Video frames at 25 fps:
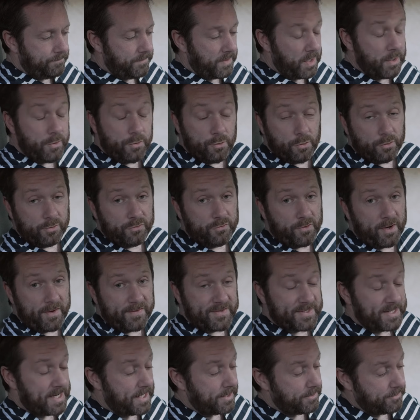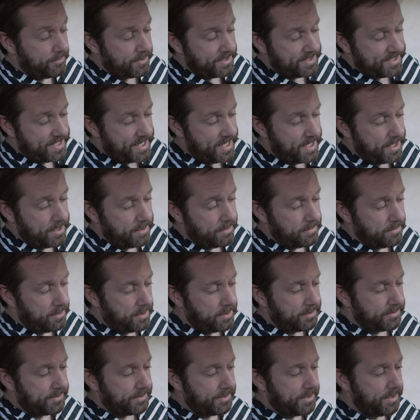Your drive selector is here
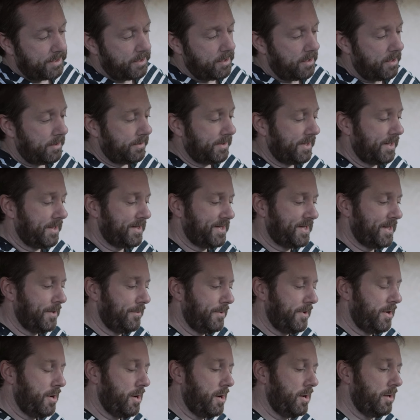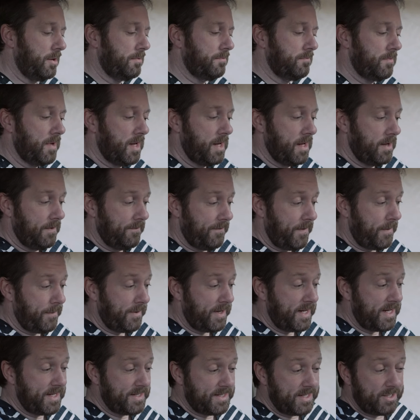on the steering column. Very
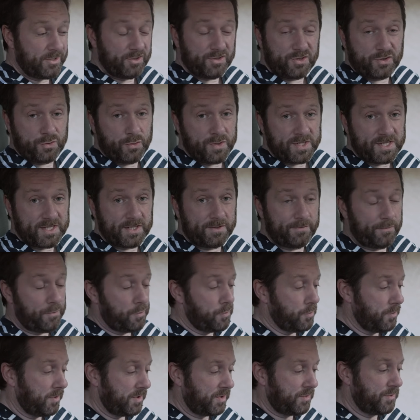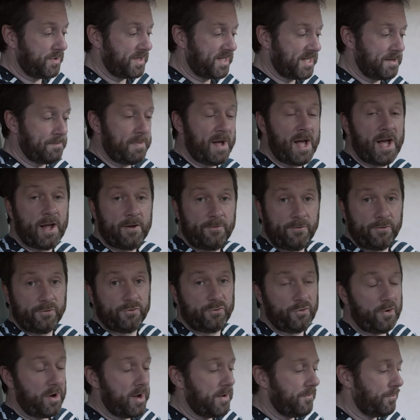easy, just twist it forward, twist it back for
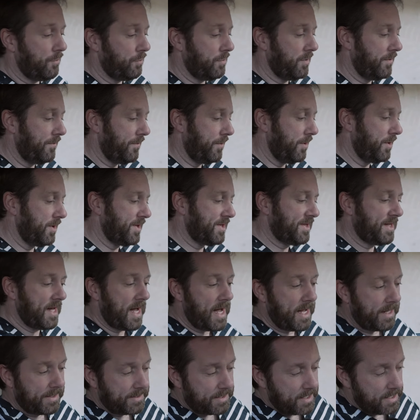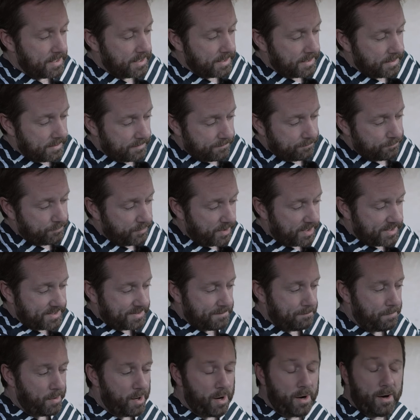drive or reverse, and press
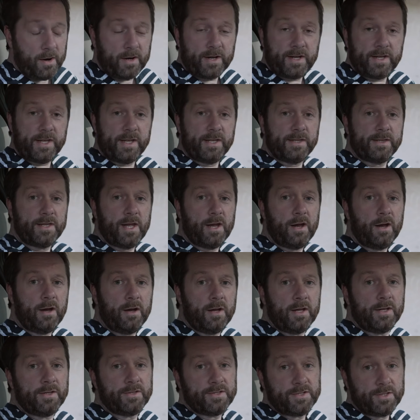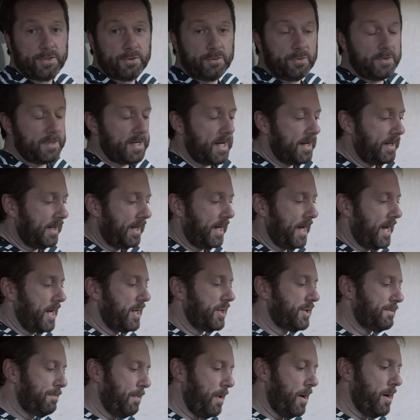park in there to
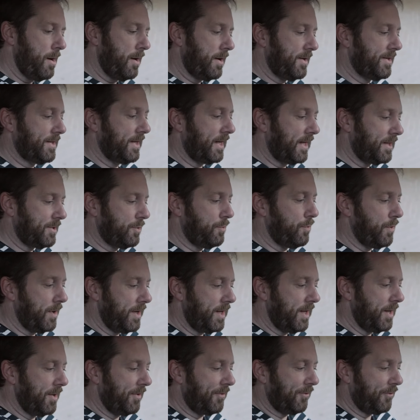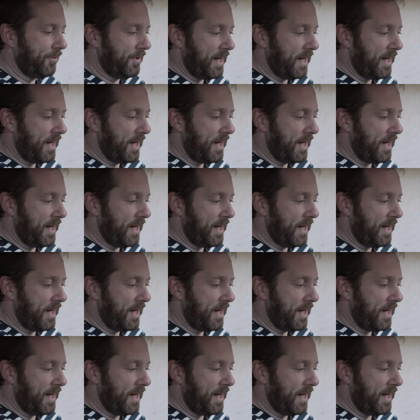engage park. So that's quite useful.